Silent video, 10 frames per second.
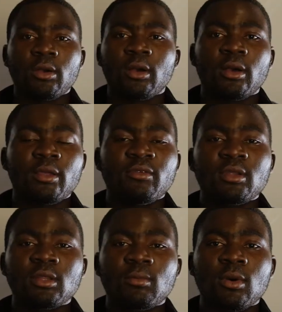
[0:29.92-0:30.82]
uh, even in
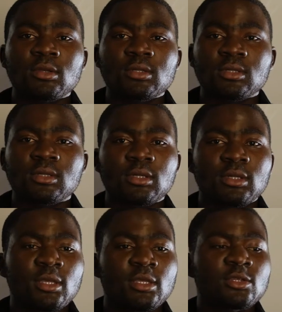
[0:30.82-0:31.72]
the bus, uh,
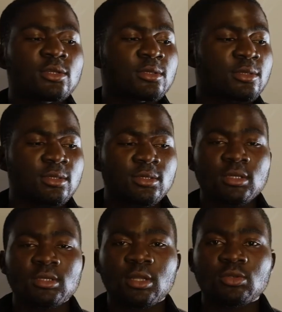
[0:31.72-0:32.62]
he just
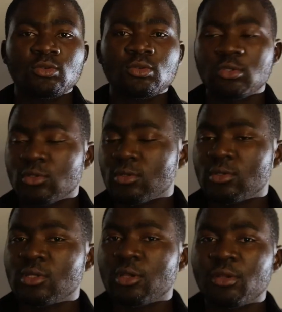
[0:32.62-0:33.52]
sits at you, he's just
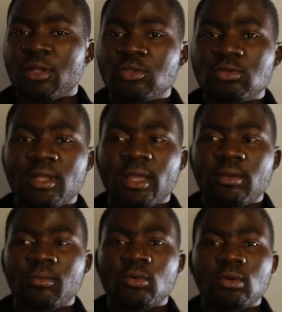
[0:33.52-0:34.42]
staring at you like a
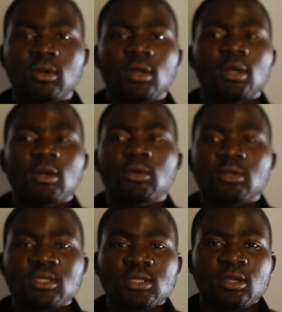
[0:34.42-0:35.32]
book, or
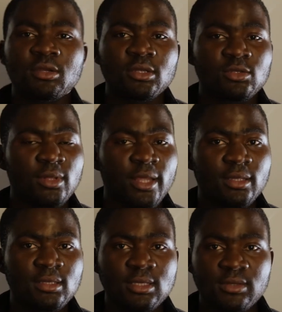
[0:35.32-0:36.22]
she's staring at you like a
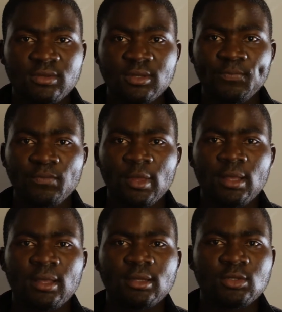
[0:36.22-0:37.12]
TV.
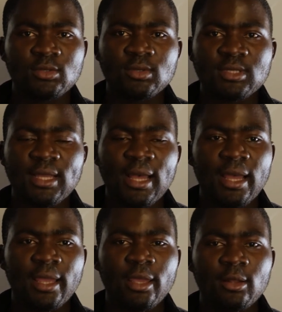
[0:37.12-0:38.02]
Just to say hi,
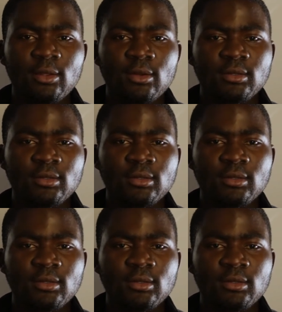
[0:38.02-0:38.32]
hello,